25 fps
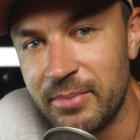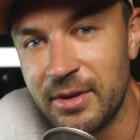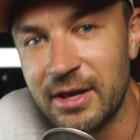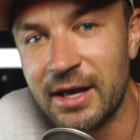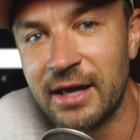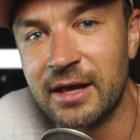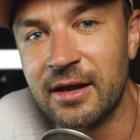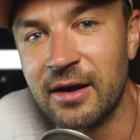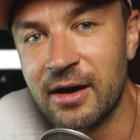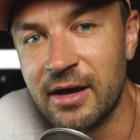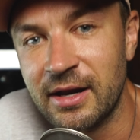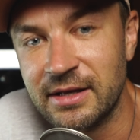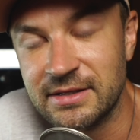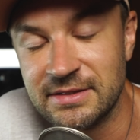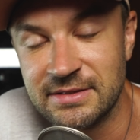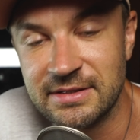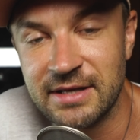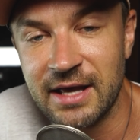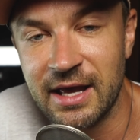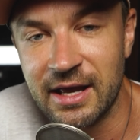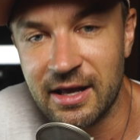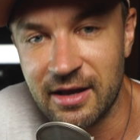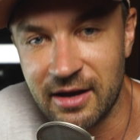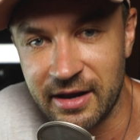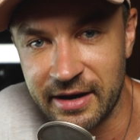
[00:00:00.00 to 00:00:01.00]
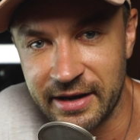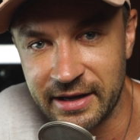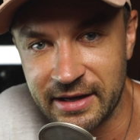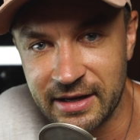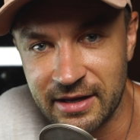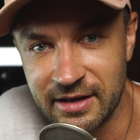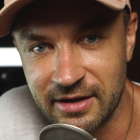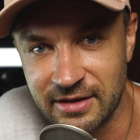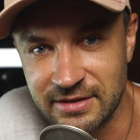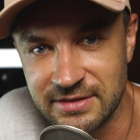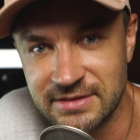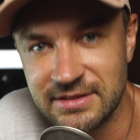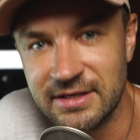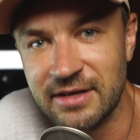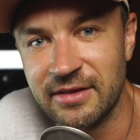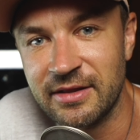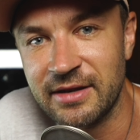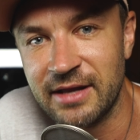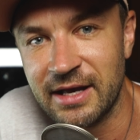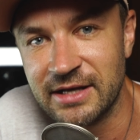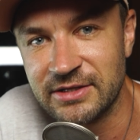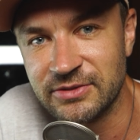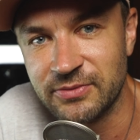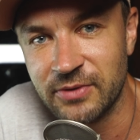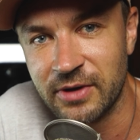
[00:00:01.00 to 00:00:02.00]
Be iconic, stay iconic, and I'll see you in
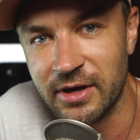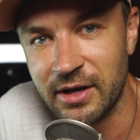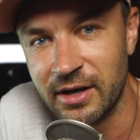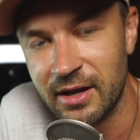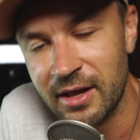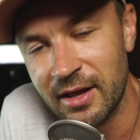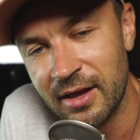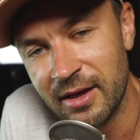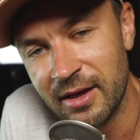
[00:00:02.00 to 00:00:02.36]
the next one.